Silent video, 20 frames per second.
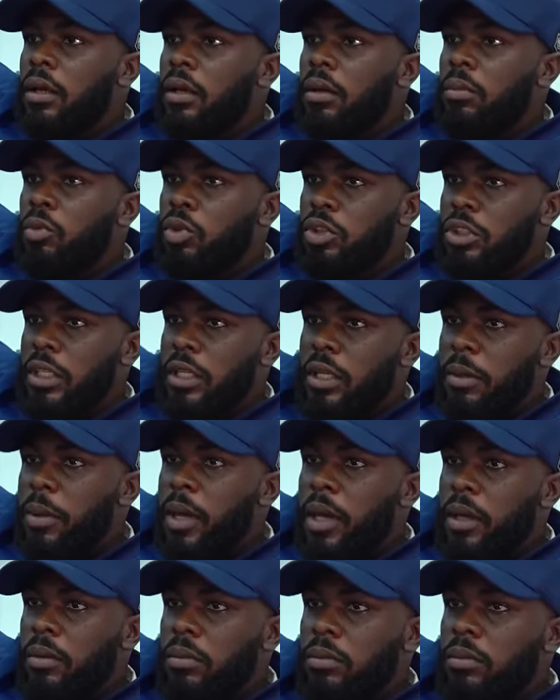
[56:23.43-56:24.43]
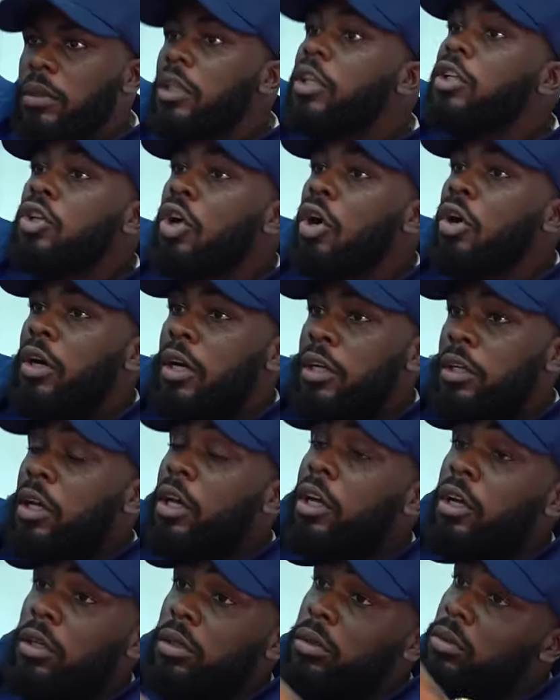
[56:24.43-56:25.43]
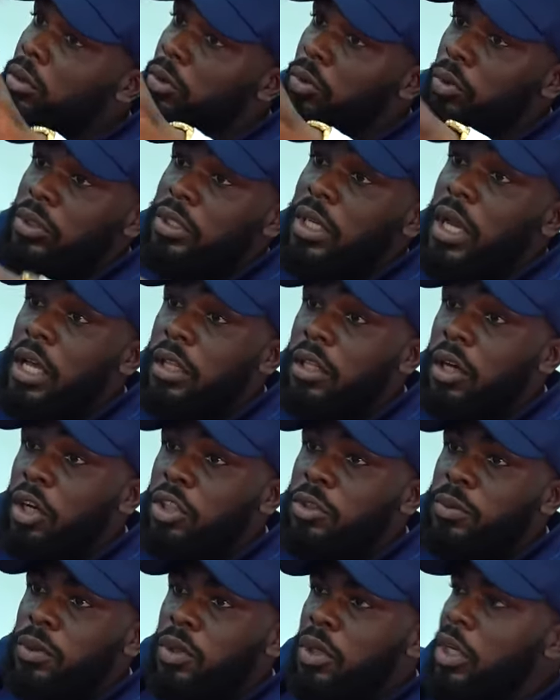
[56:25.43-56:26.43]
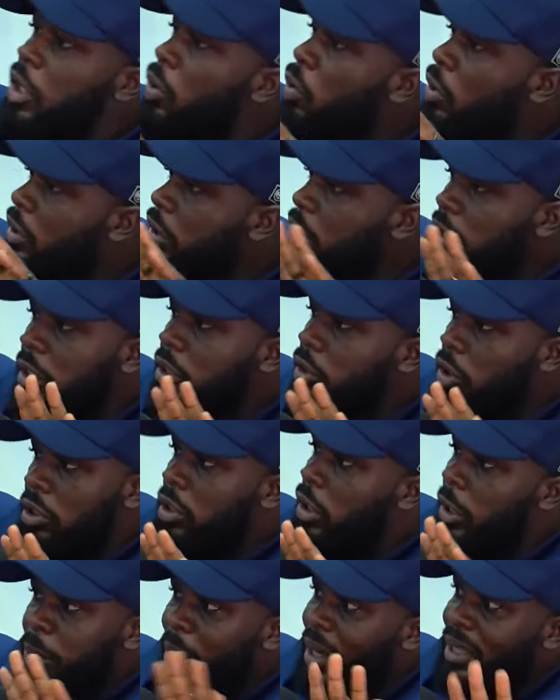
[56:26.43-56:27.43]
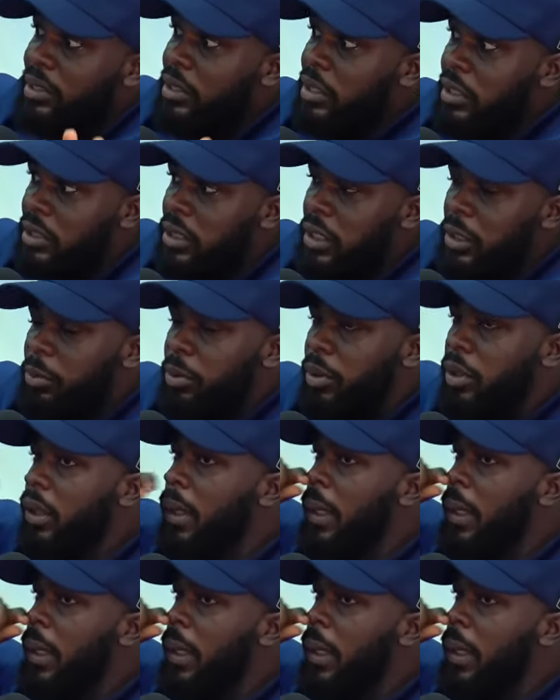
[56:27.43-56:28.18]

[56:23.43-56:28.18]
Oshedebe, in the, uh, it was at the hospital. He wasn't sick, nothing. He passed in his sleep.